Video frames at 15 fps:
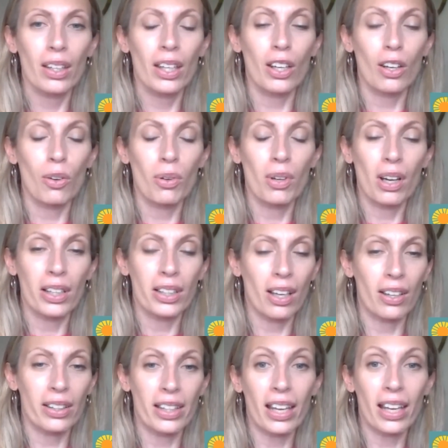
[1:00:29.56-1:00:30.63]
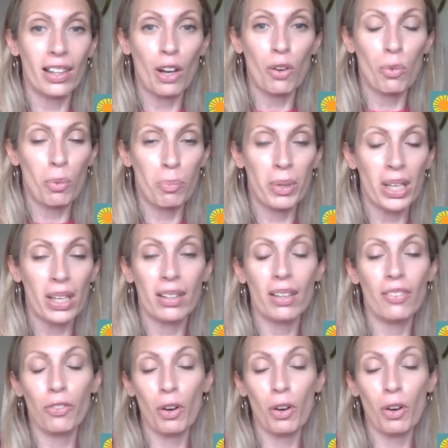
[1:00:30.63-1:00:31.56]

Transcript: You know, I think that would be,